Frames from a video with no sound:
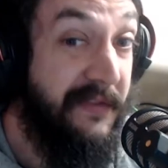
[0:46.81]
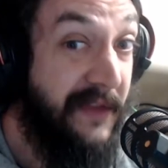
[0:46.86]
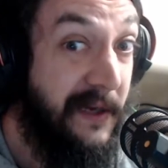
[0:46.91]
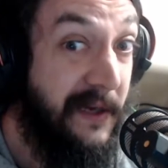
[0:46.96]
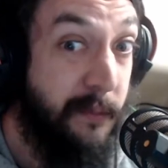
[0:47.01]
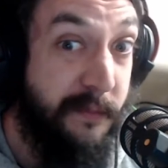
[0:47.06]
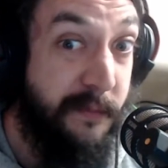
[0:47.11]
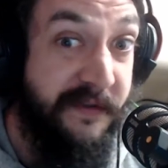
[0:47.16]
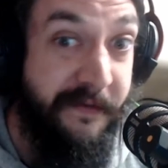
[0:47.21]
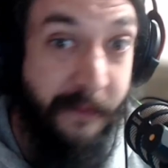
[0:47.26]
And
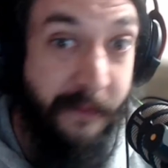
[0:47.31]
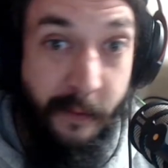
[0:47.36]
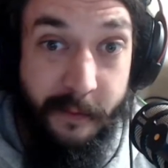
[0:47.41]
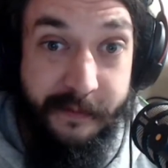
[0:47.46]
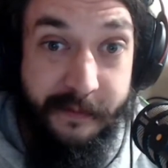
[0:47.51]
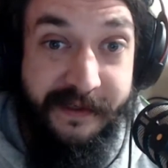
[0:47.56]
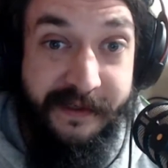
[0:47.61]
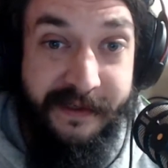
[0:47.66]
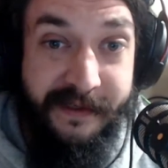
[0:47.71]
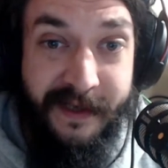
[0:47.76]
that was, of
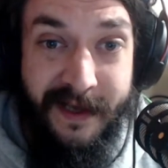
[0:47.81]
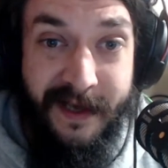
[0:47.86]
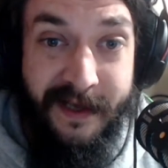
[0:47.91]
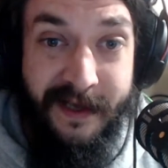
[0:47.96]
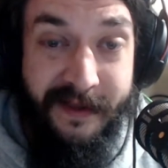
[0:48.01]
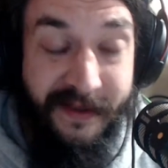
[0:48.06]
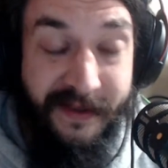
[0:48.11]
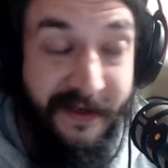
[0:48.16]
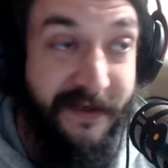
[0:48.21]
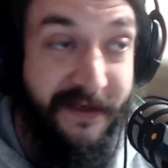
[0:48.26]
course,
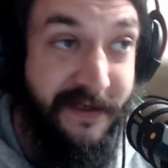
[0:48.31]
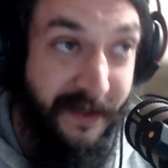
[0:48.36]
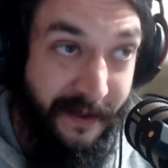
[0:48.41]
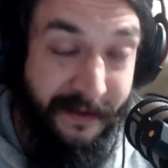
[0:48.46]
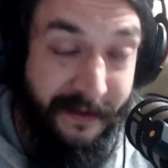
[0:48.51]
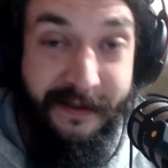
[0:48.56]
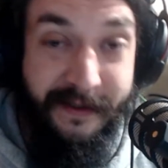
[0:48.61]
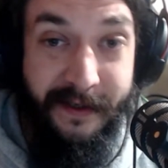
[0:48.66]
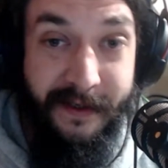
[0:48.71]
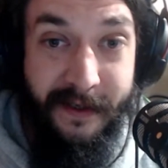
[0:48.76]
the
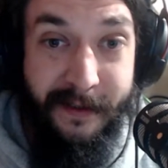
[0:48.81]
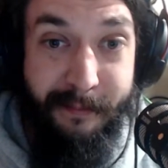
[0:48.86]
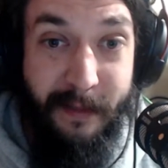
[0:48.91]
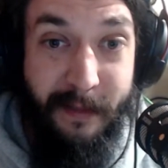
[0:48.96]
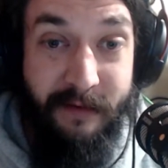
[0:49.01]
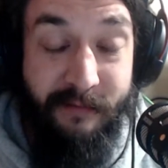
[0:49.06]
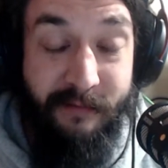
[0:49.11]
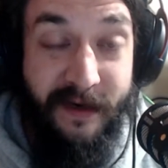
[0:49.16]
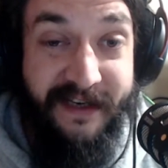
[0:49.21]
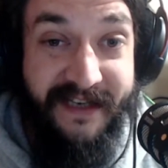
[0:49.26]
duck on
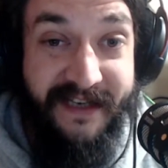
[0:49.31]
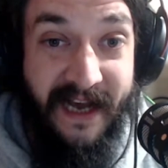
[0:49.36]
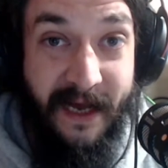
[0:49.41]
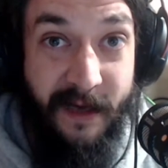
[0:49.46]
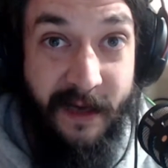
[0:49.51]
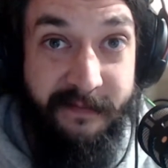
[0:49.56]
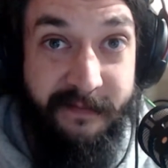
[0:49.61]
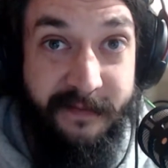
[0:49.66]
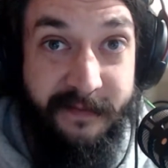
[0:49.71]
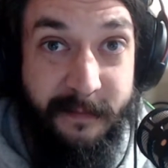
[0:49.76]
my right
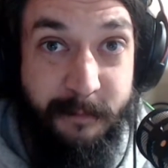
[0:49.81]
calf.